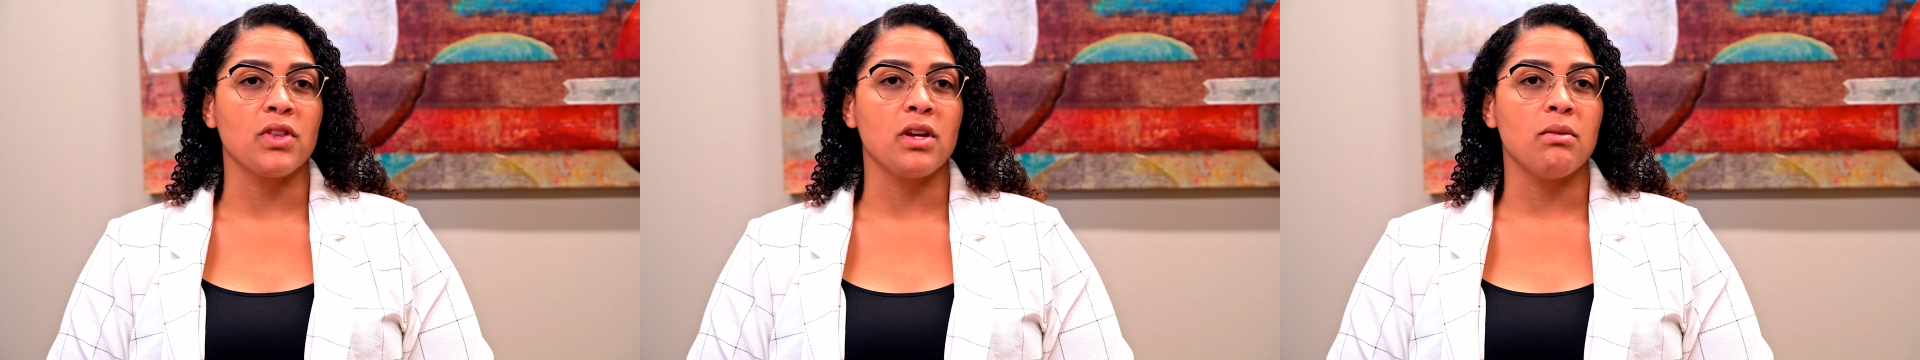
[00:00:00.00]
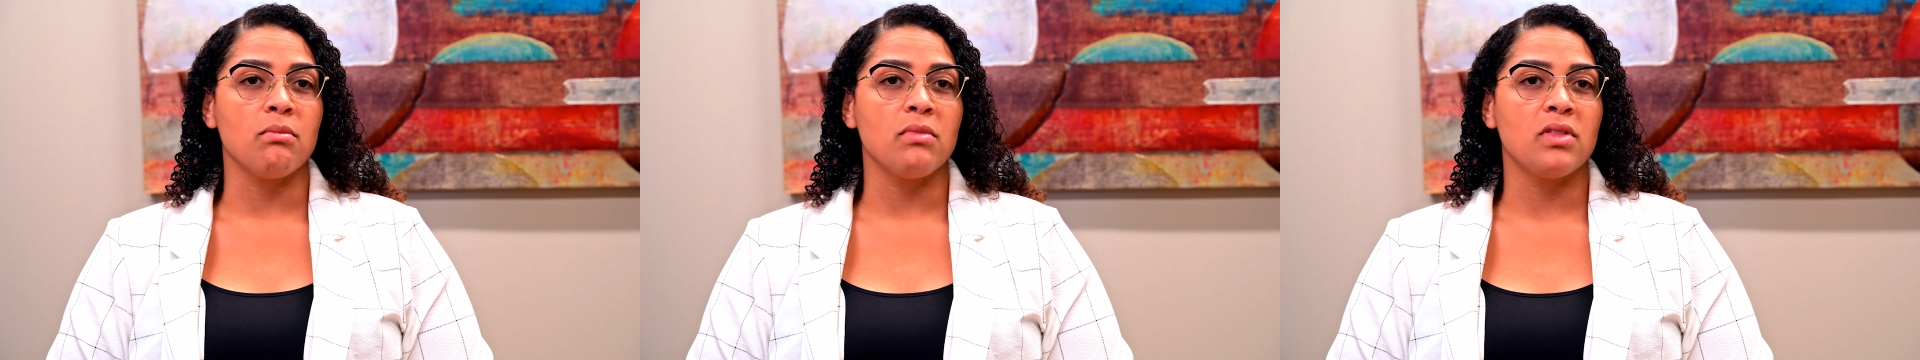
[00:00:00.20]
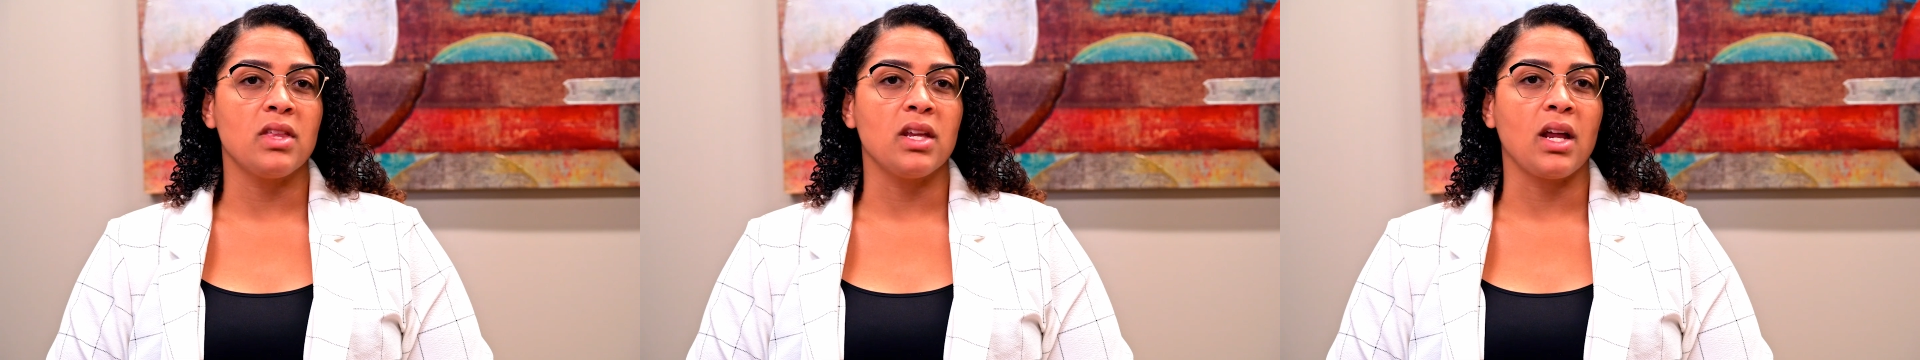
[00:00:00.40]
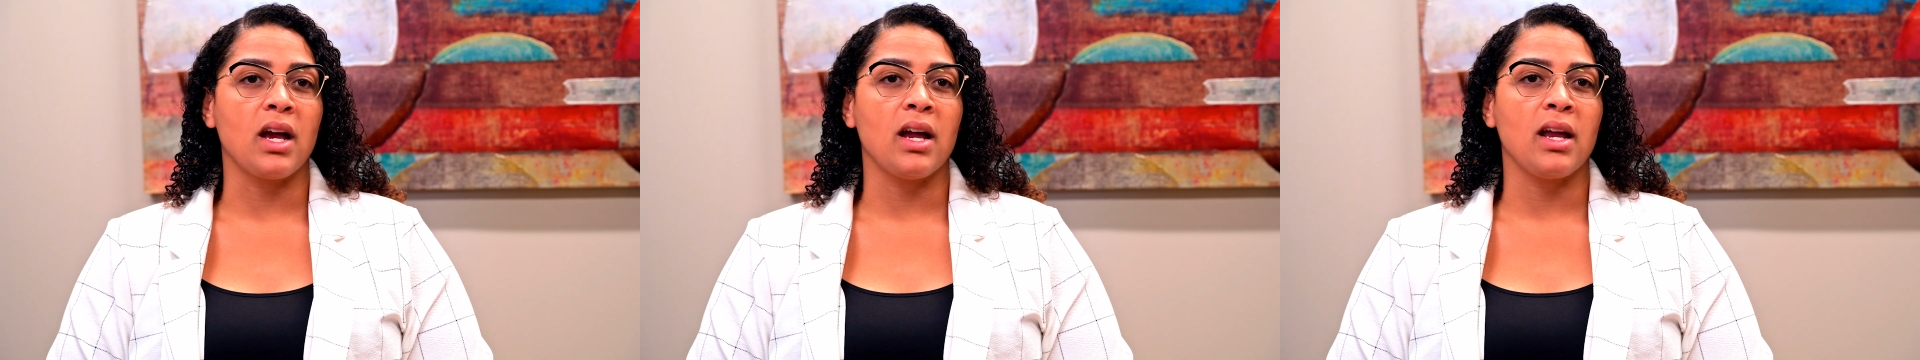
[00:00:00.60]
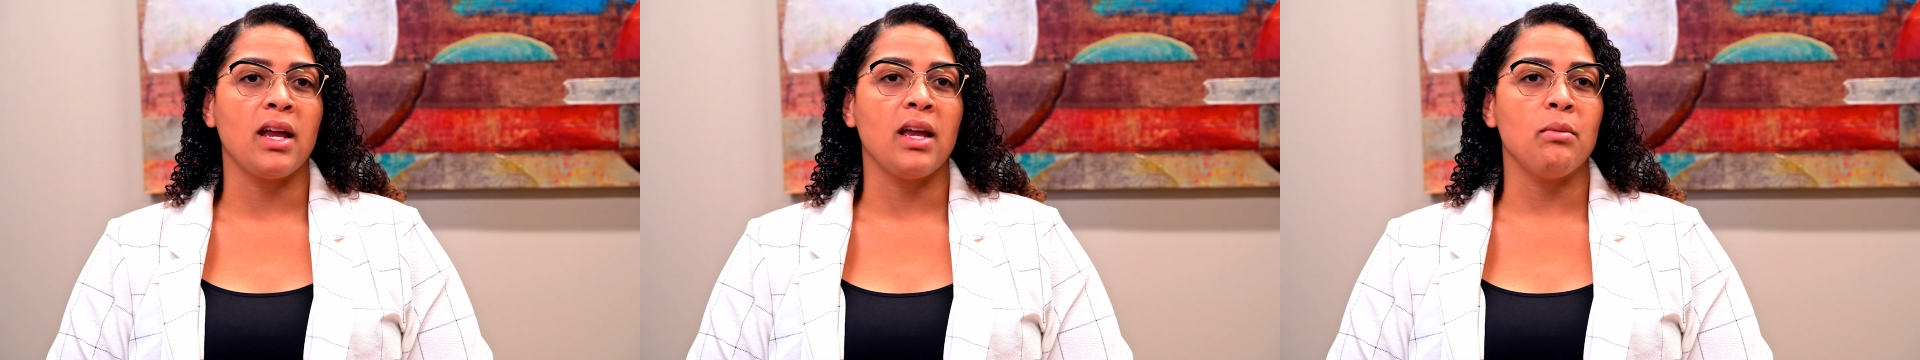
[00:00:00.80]
them, that
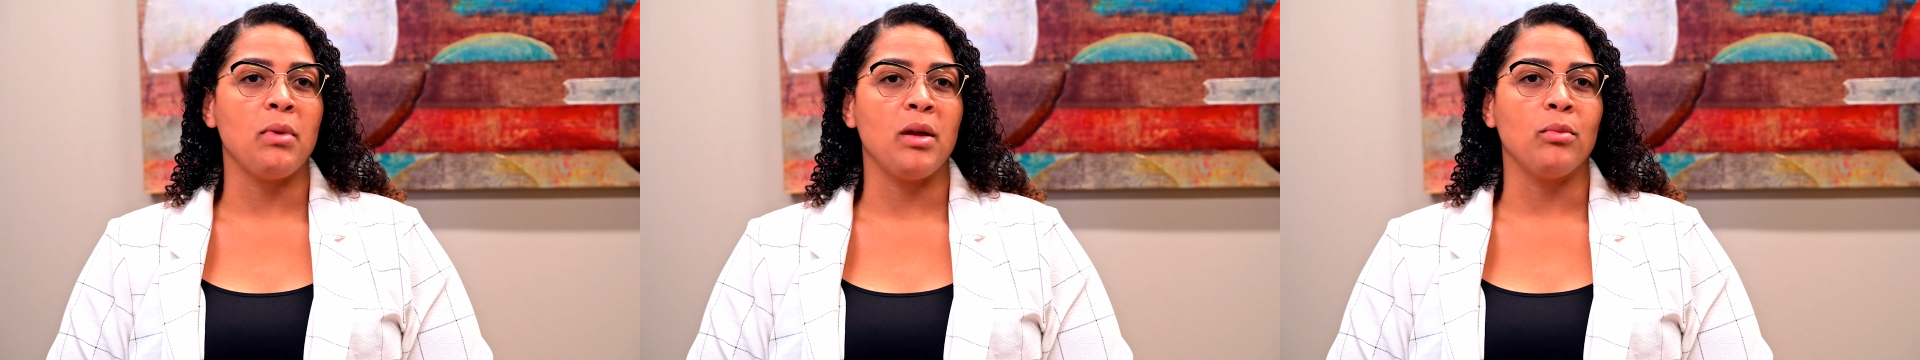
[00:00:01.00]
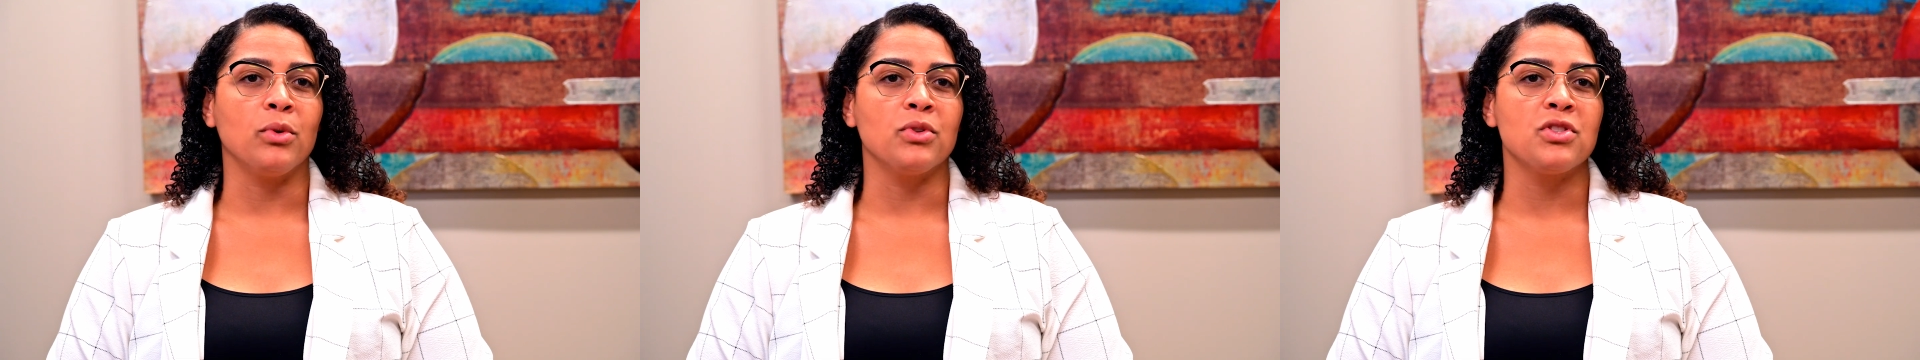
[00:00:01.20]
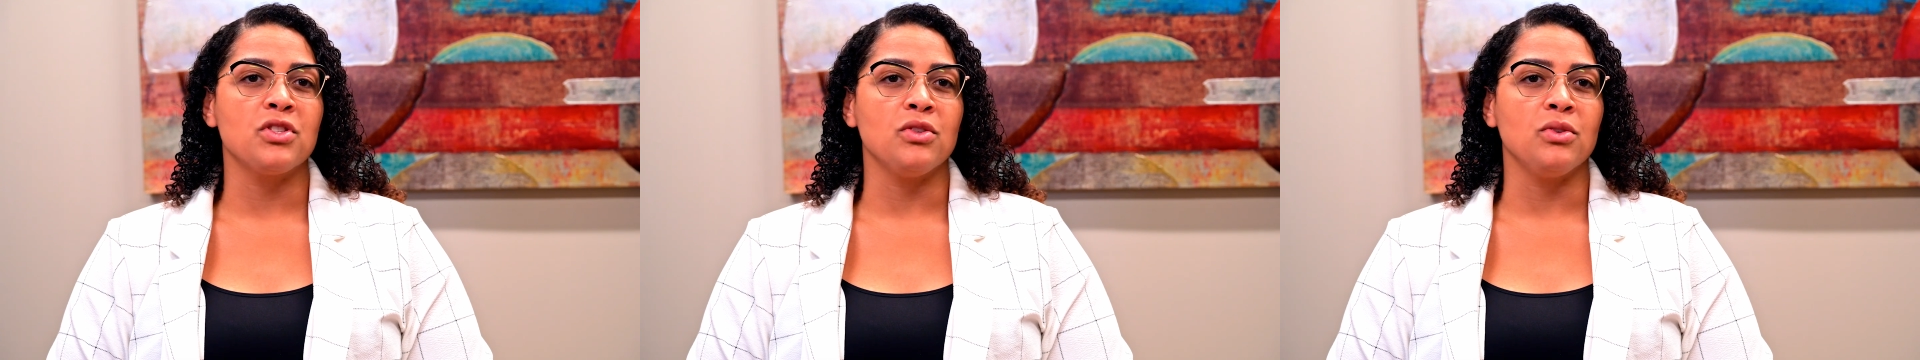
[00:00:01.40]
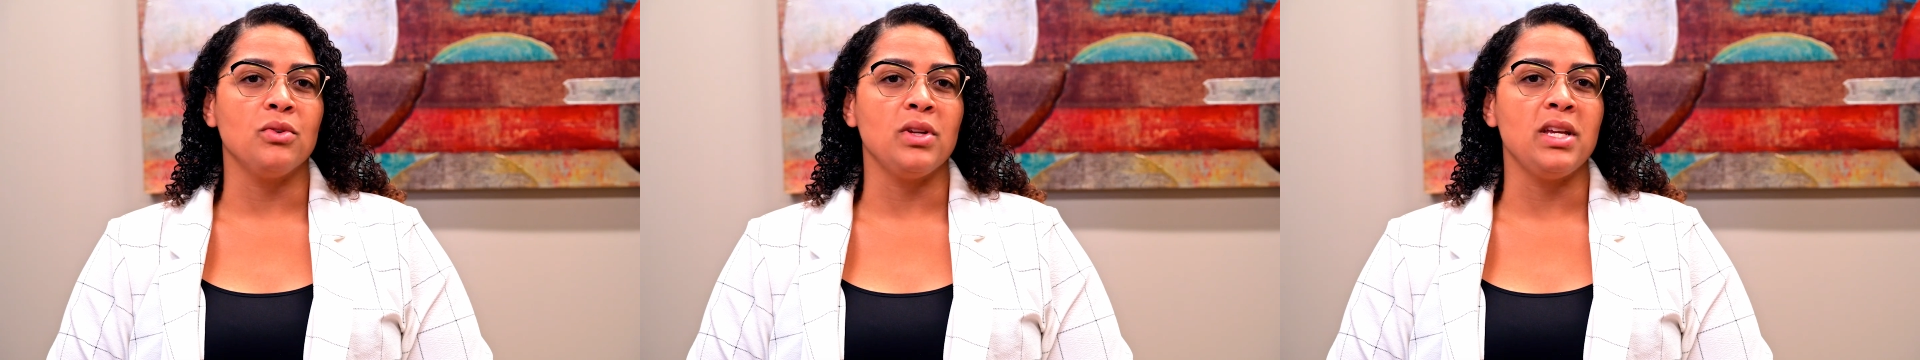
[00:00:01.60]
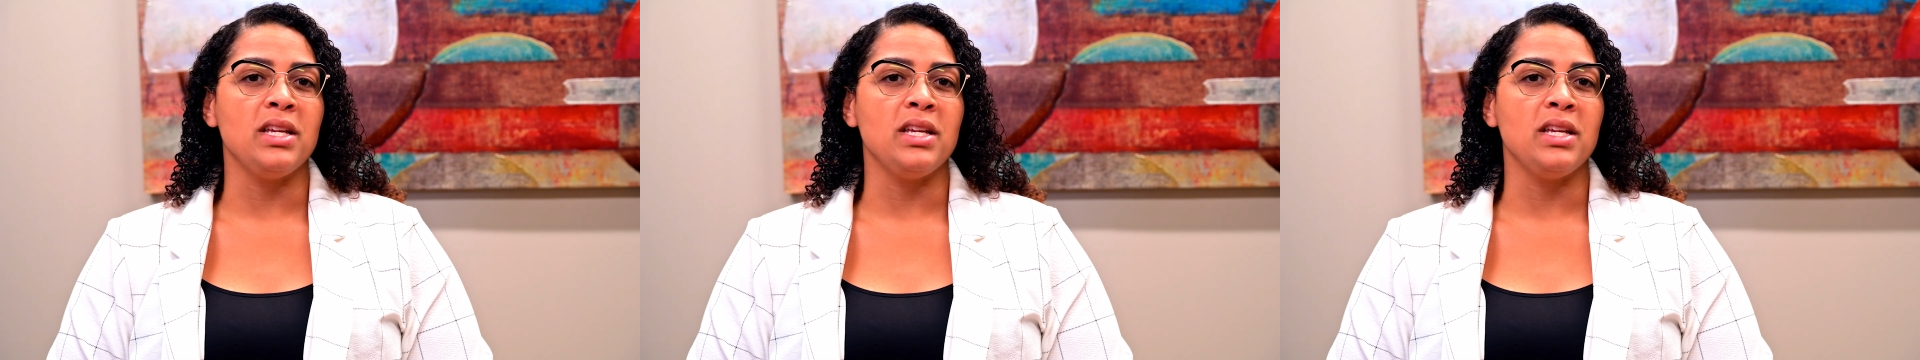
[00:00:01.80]
I am able to